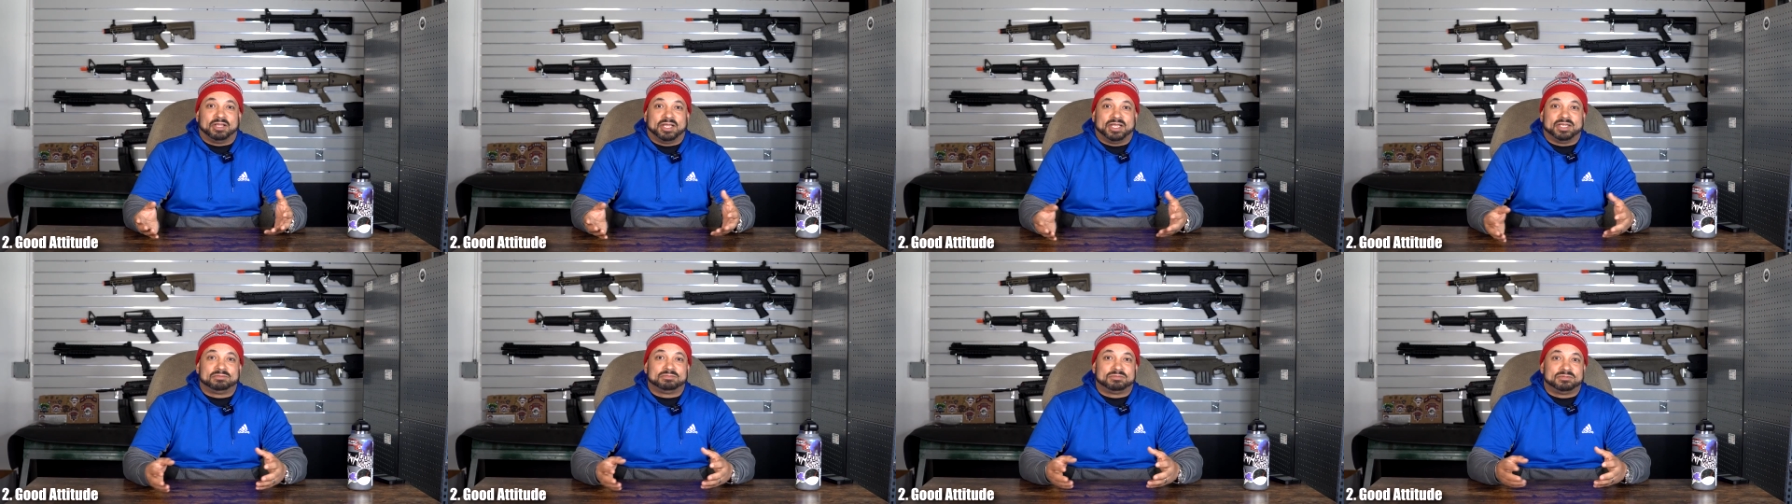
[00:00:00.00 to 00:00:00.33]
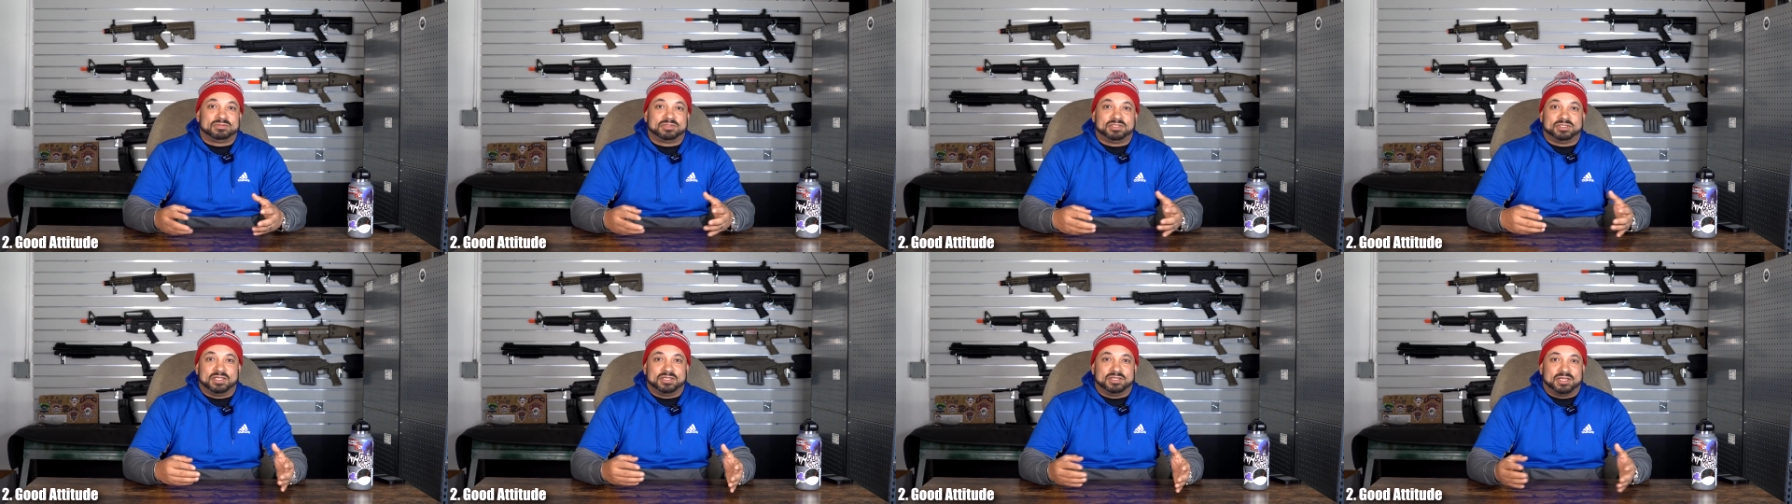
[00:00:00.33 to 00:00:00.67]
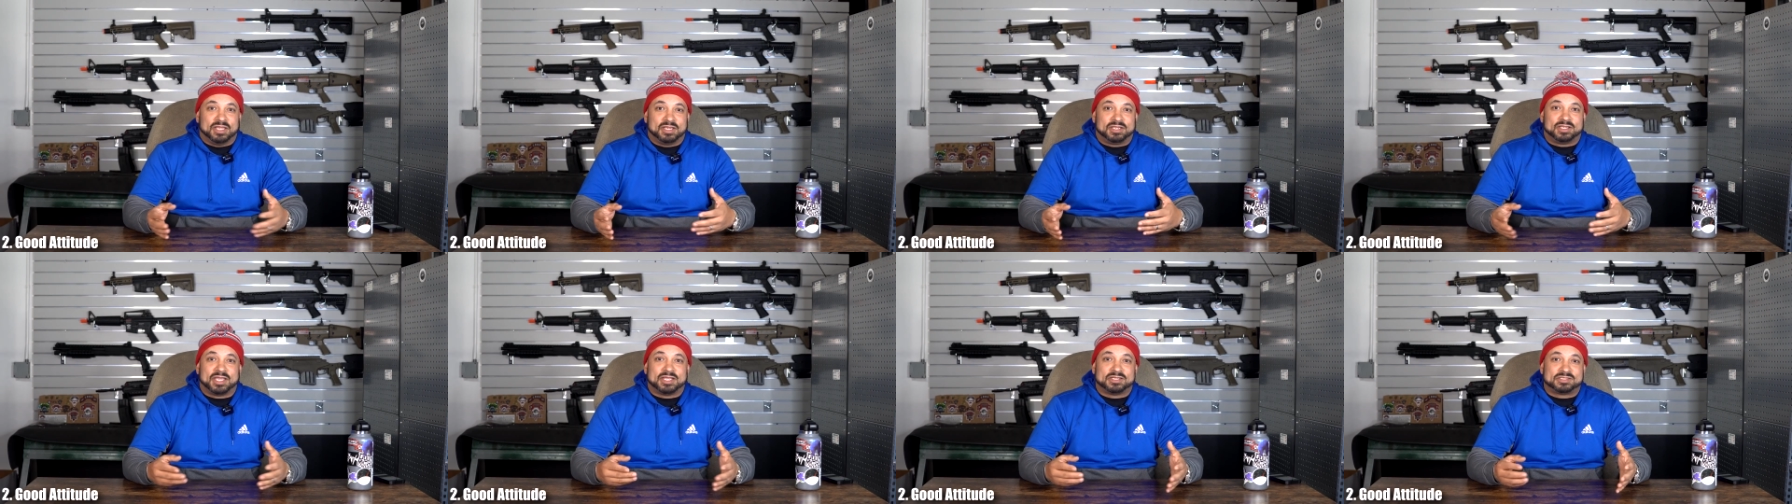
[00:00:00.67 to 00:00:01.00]
Like,
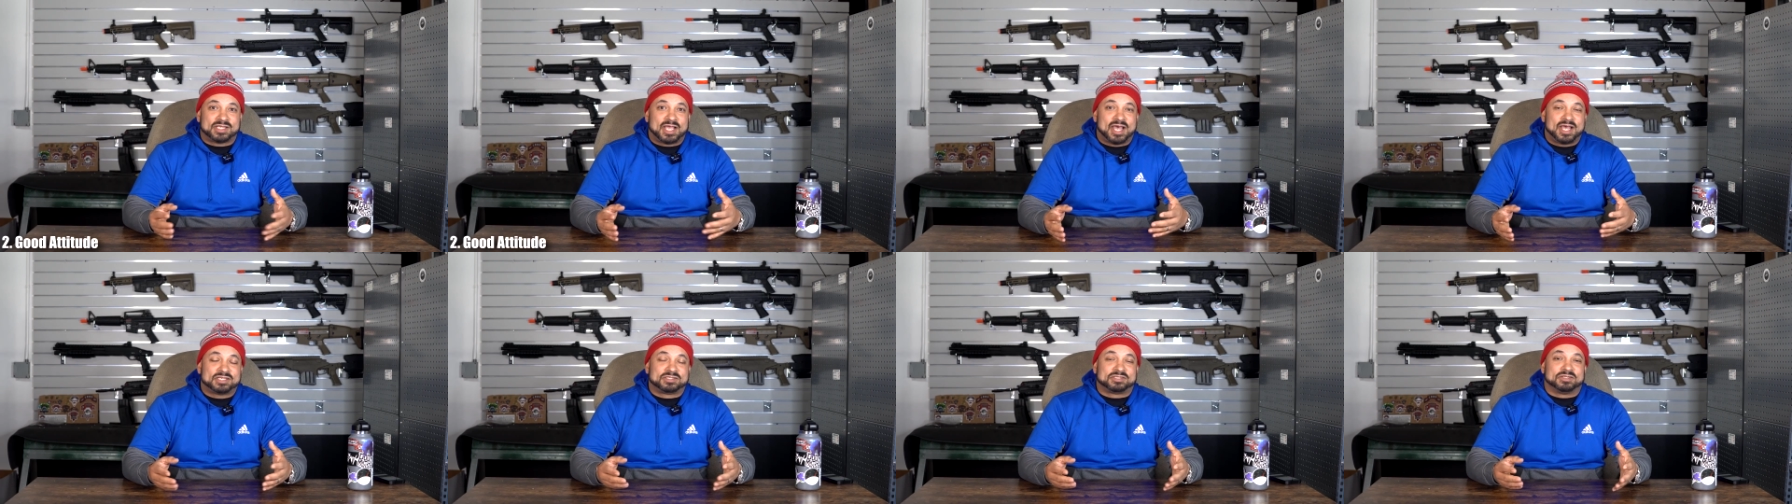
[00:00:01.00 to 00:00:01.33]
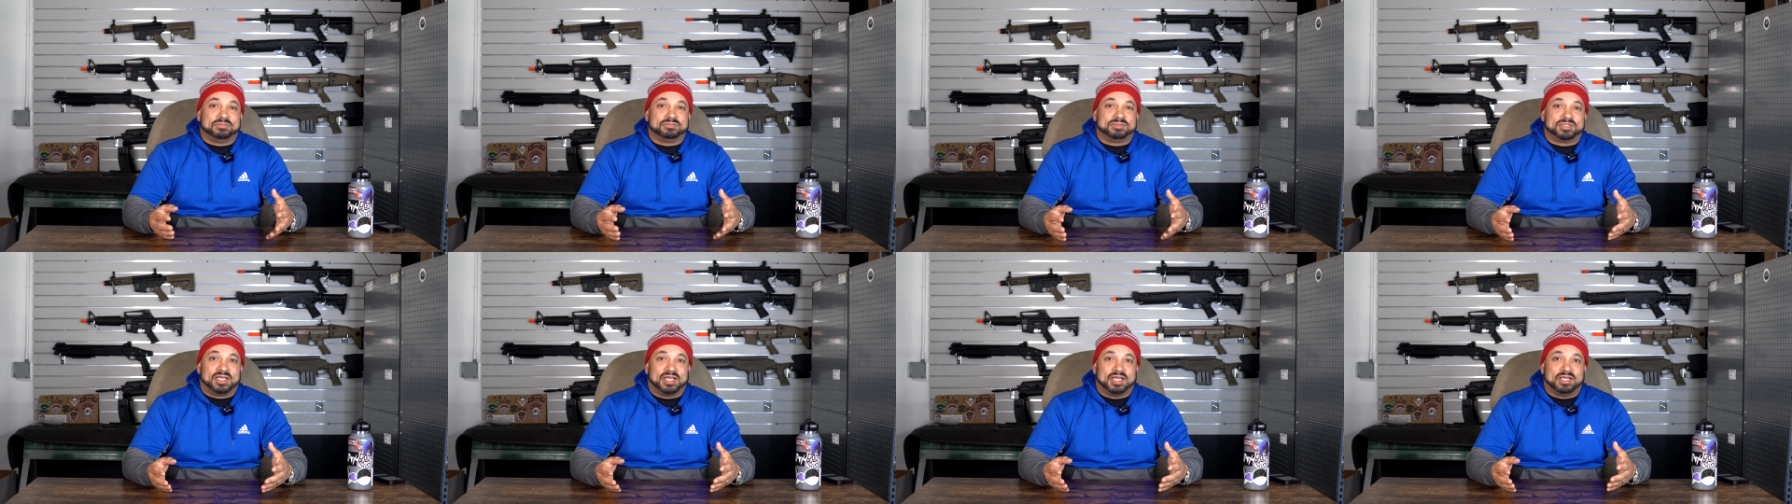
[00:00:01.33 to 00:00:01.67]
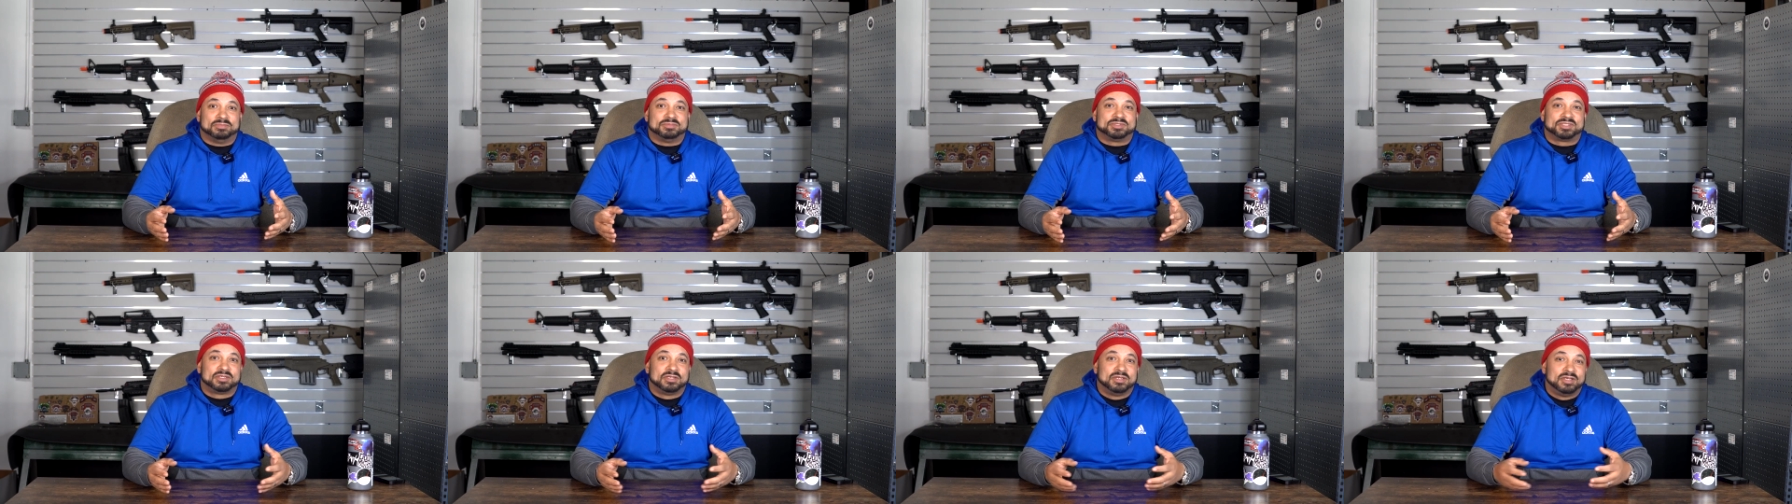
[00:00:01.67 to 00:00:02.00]
it gets hot
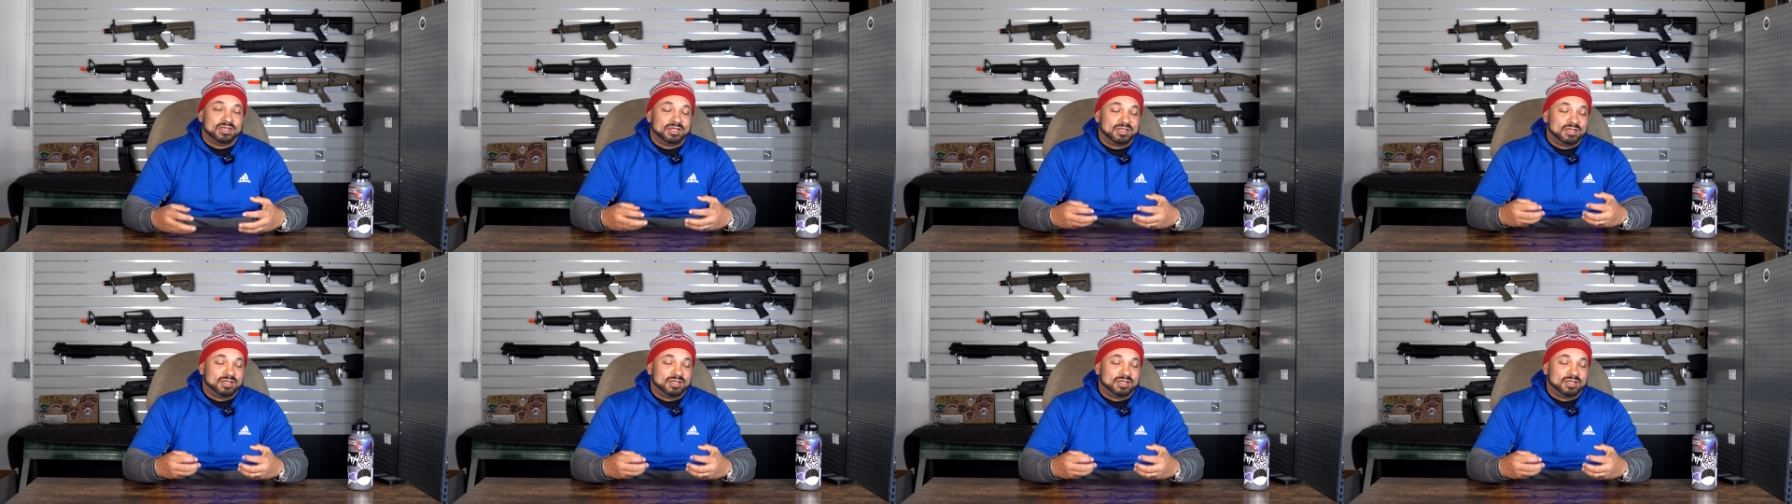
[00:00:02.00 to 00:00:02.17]
sometimes.